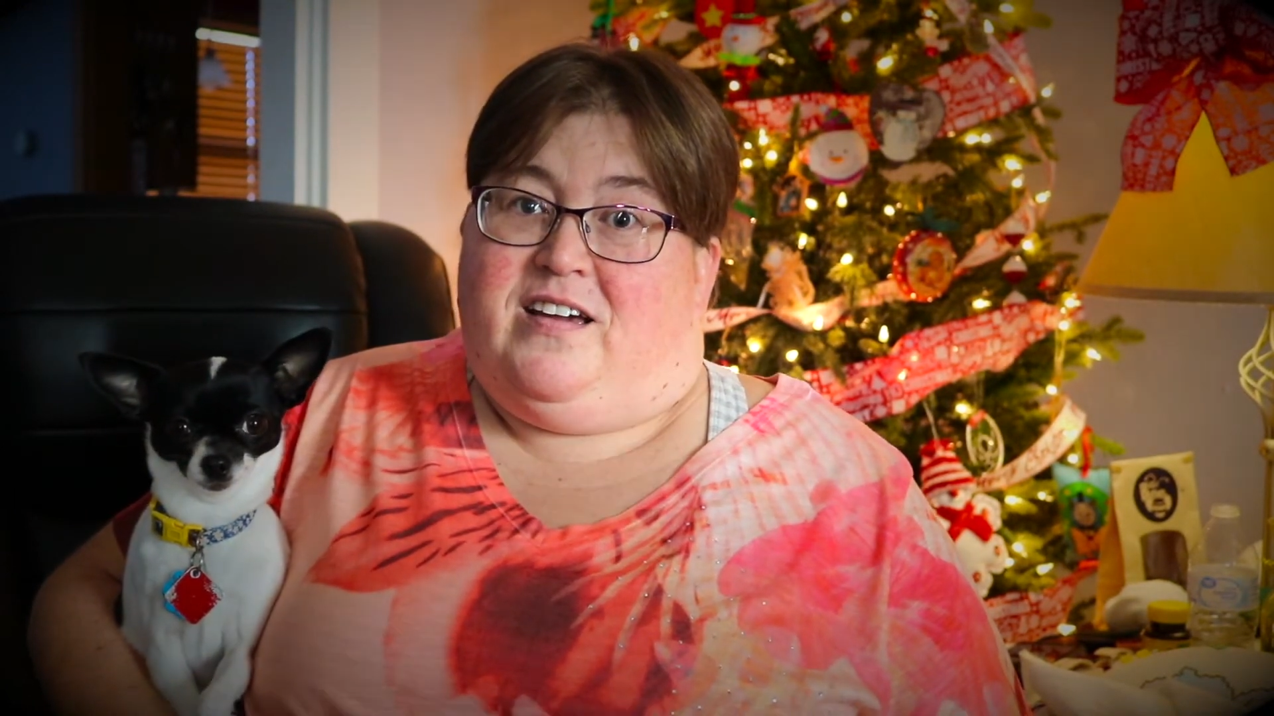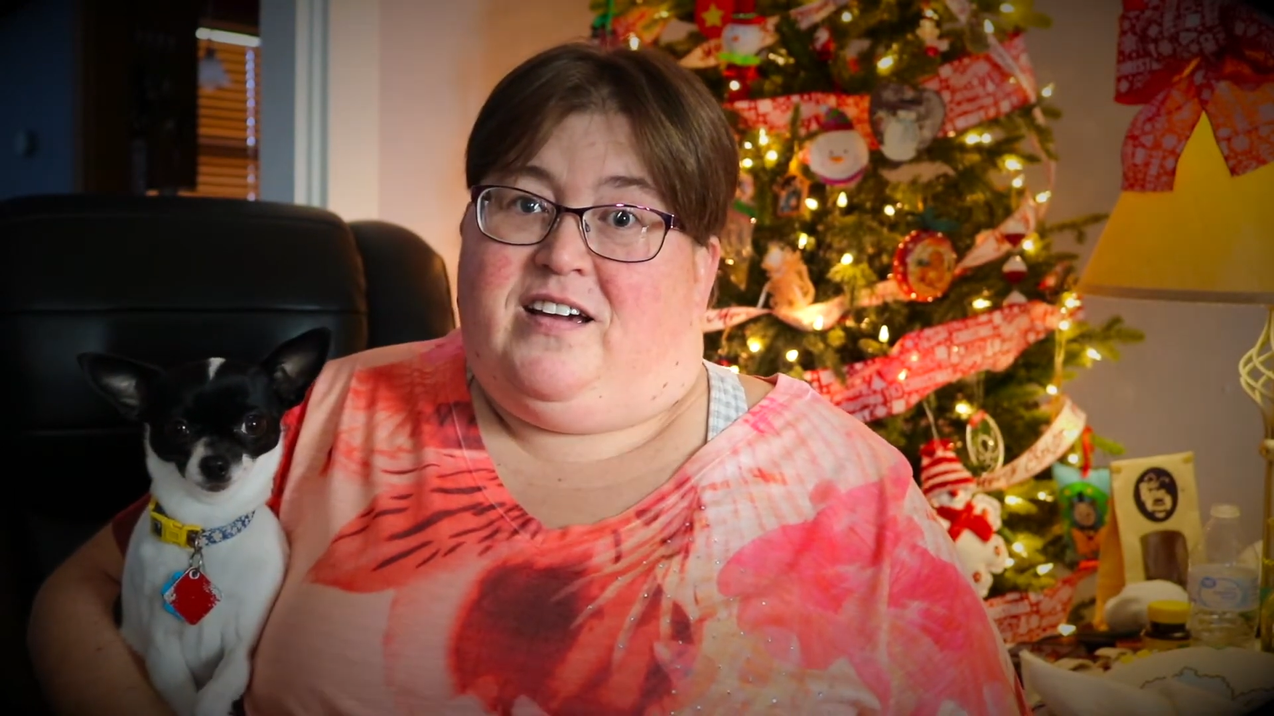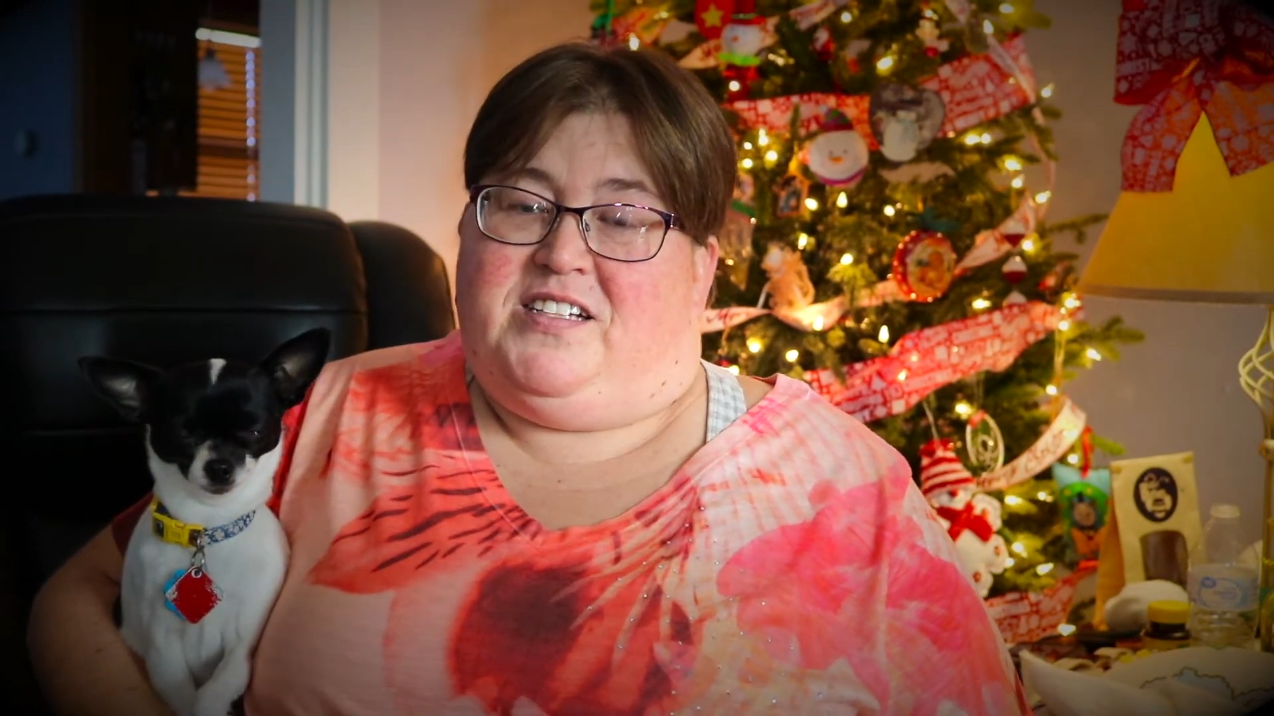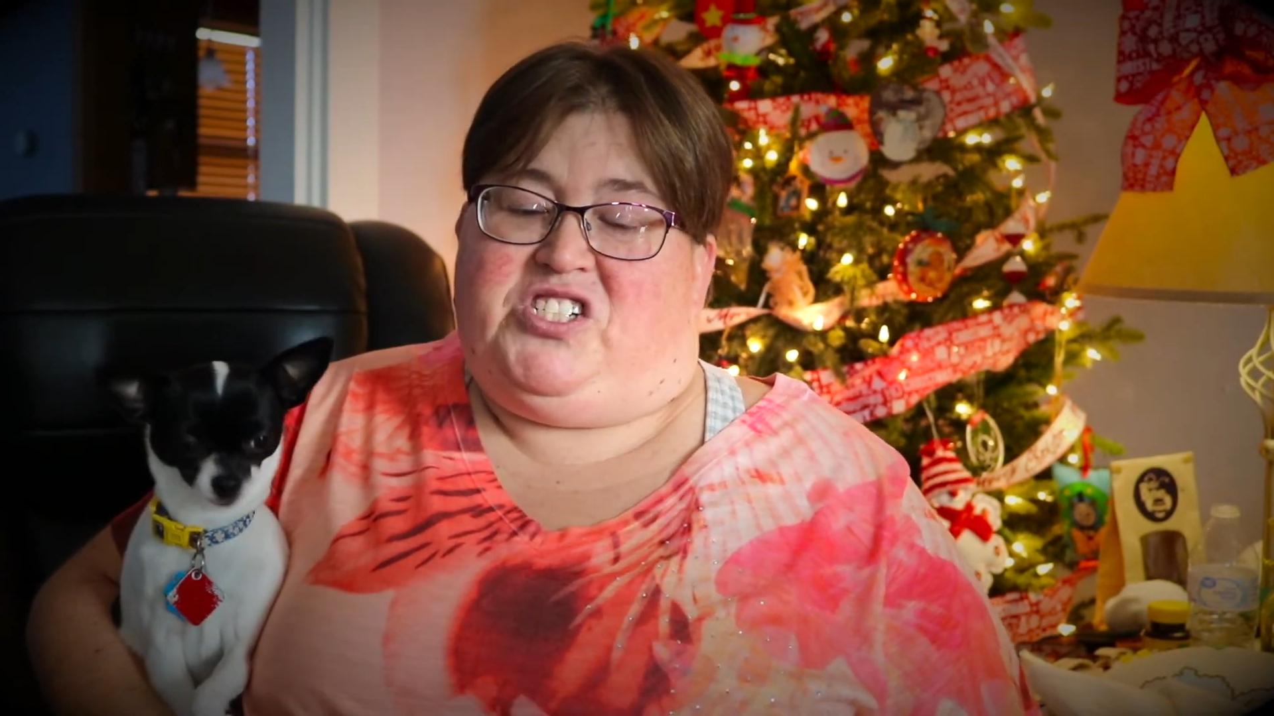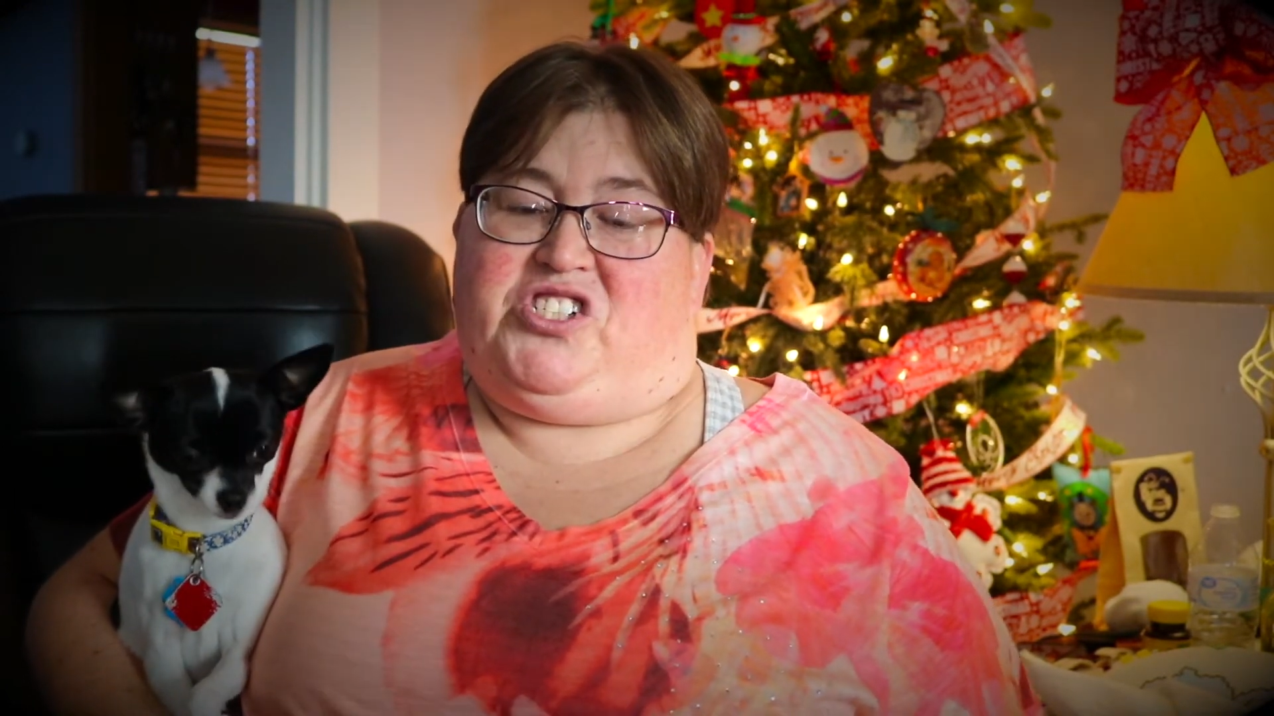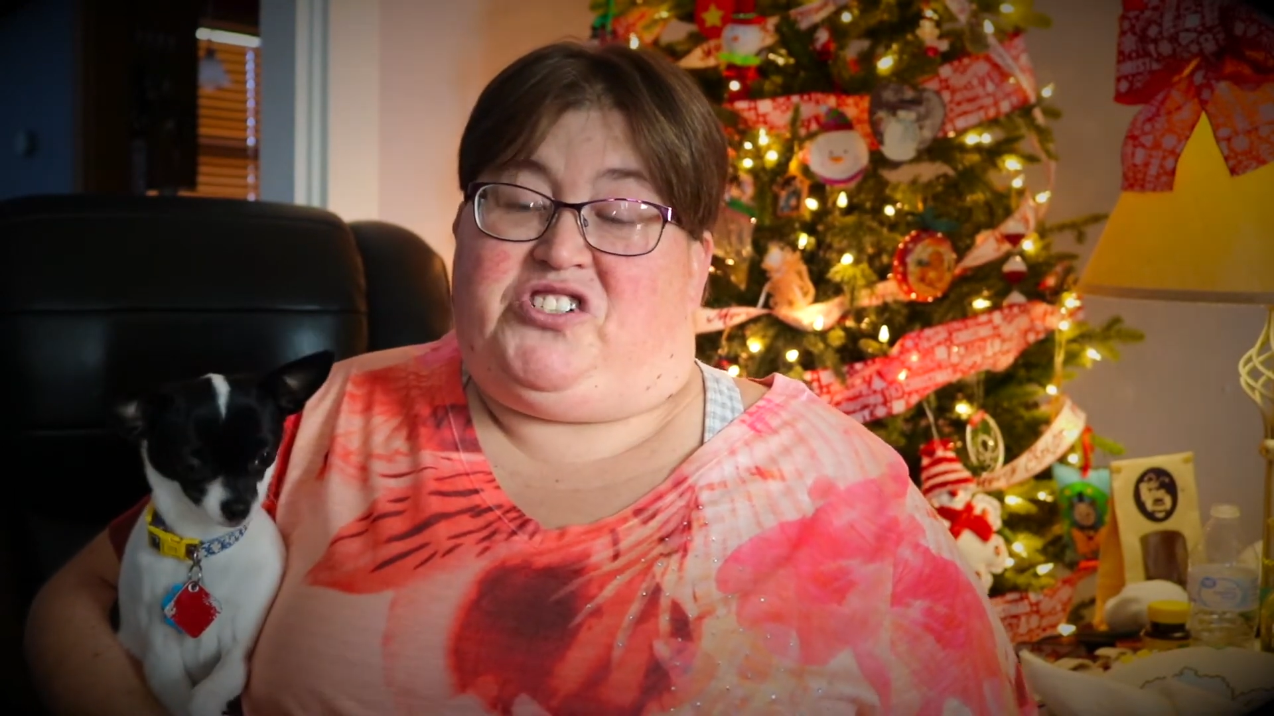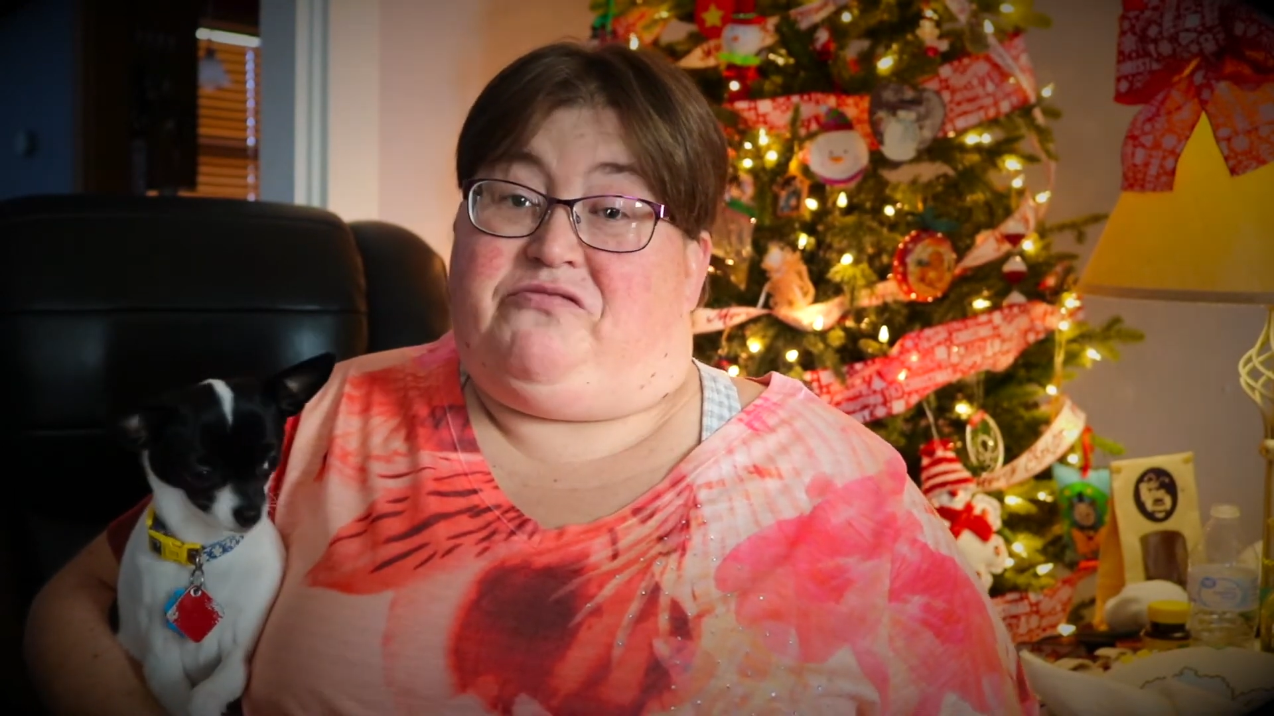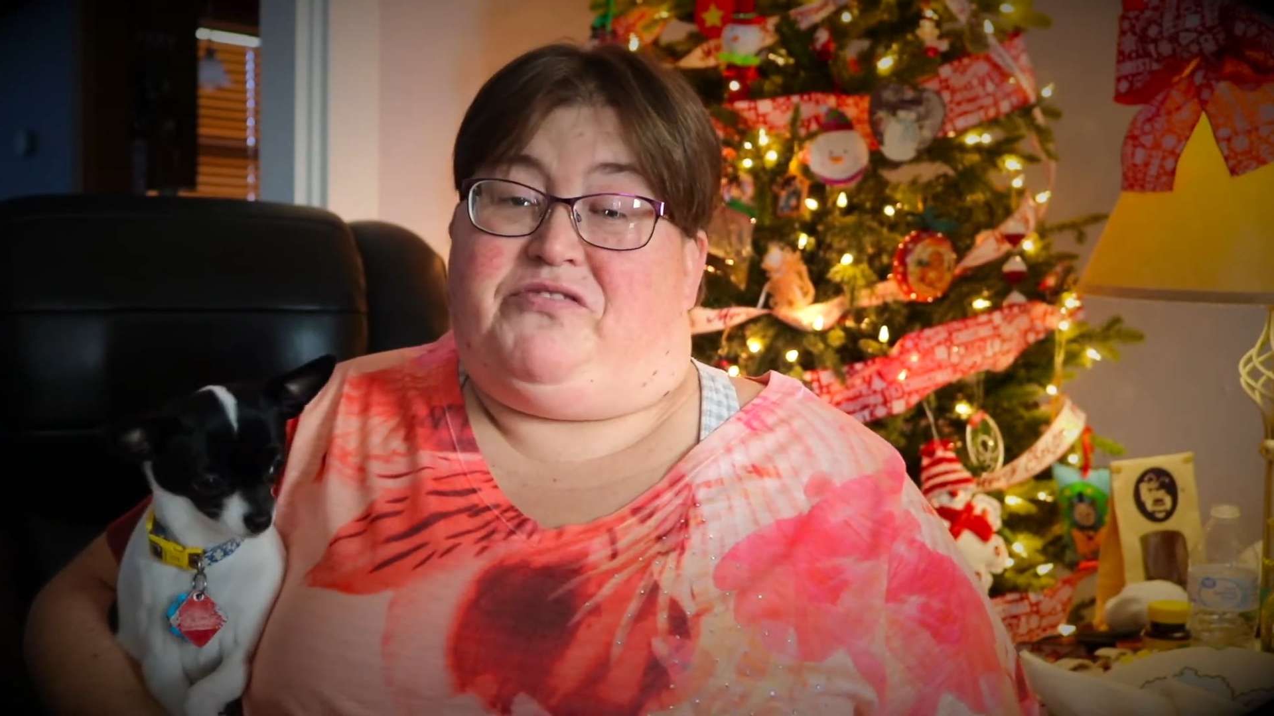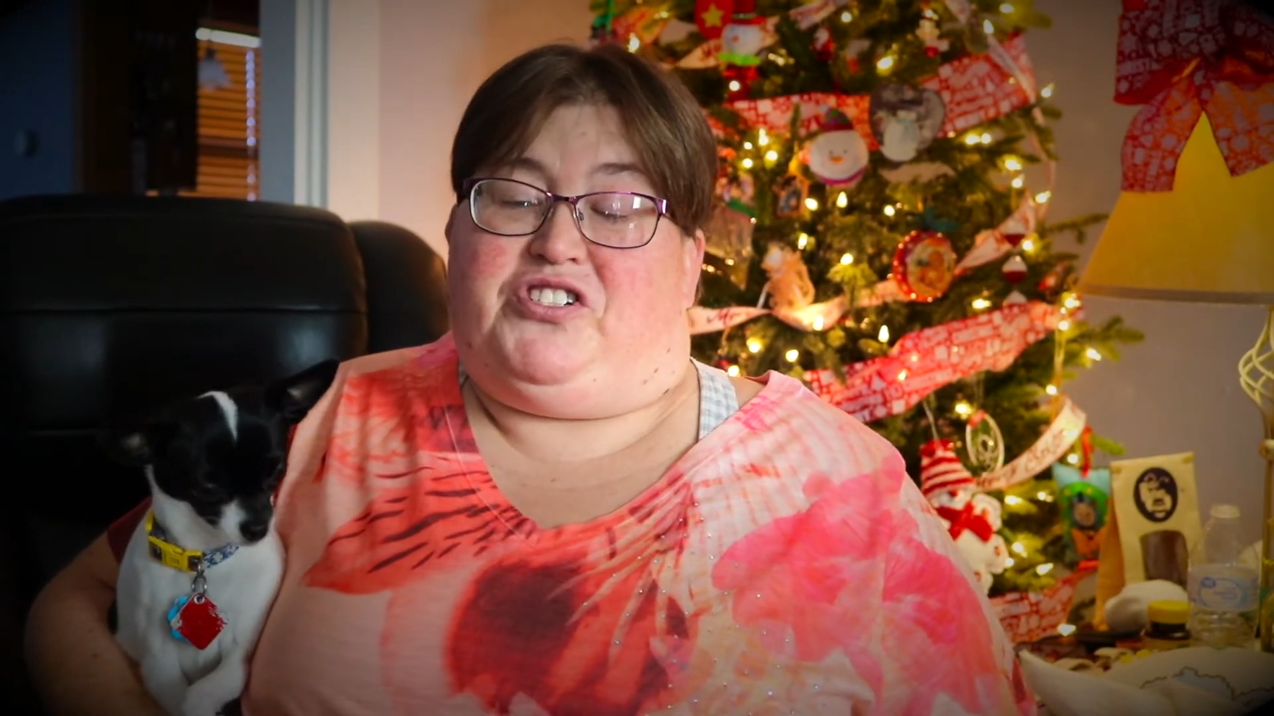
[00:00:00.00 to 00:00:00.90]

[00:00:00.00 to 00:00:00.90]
It's